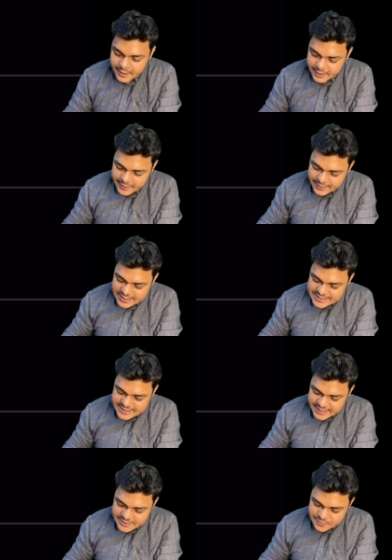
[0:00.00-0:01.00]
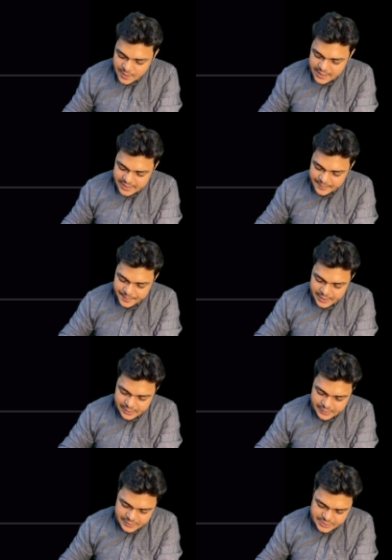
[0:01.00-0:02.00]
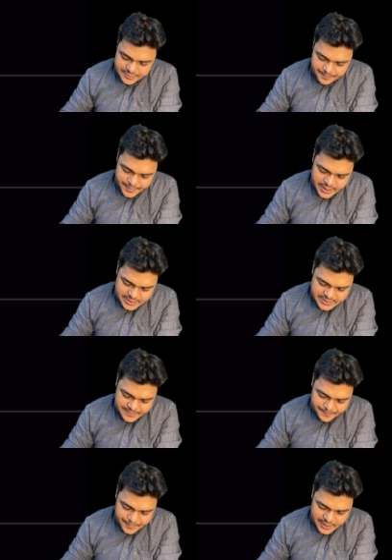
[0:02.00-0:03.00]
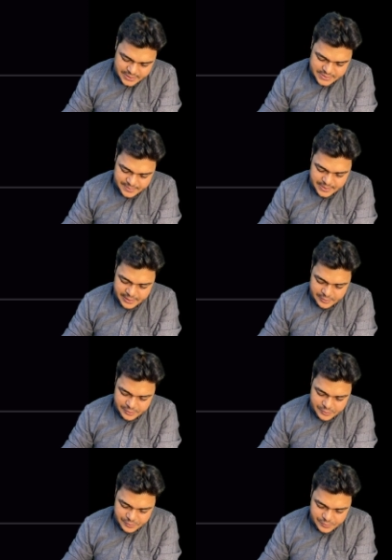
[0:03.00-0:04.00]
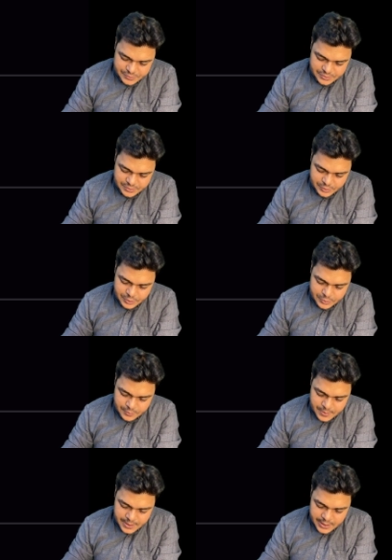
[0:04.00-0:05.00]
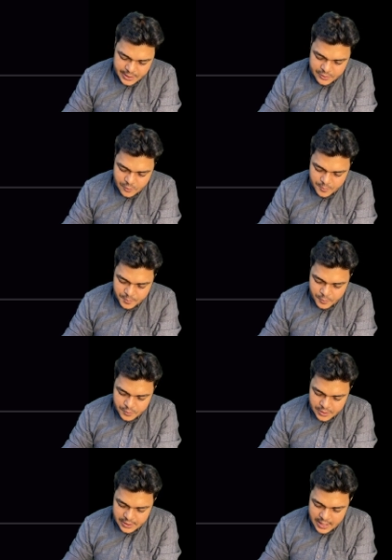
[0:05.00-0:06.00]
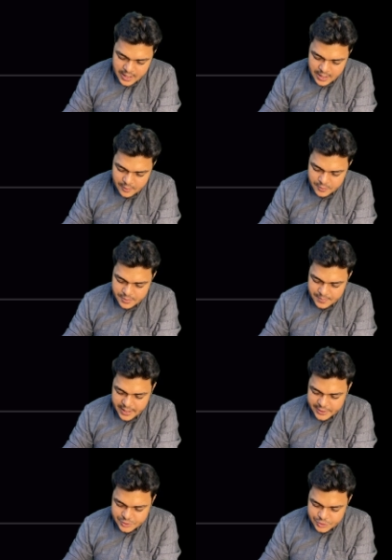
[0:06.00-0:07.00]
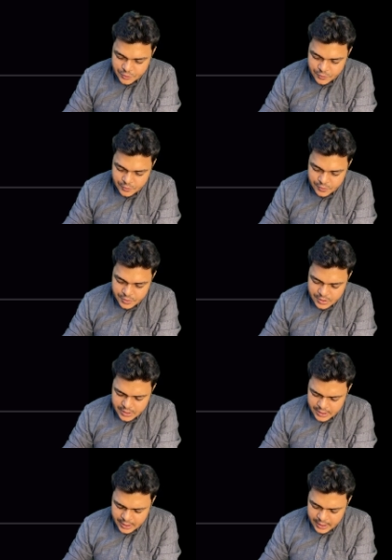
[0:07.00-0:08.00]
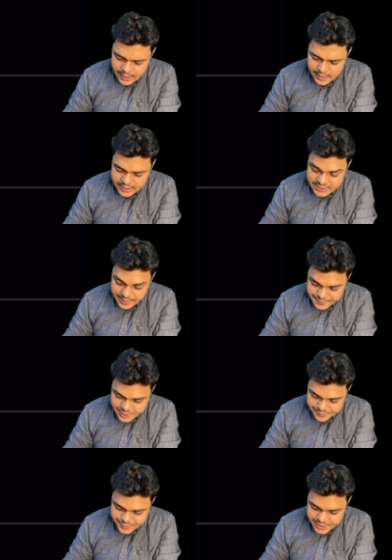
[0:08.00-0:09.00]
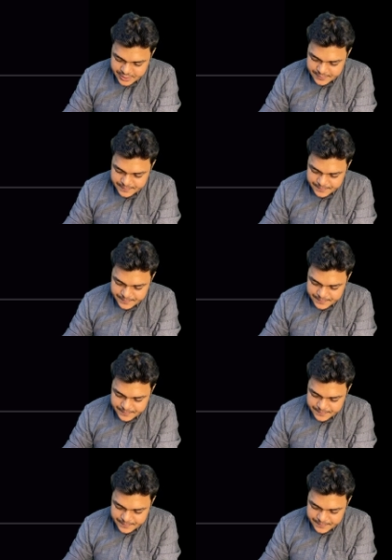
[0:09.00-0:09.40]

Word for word: In this case, what are the prerequisites? Very simple step that you need to use. You need to create your portal account Azure uh, subscription.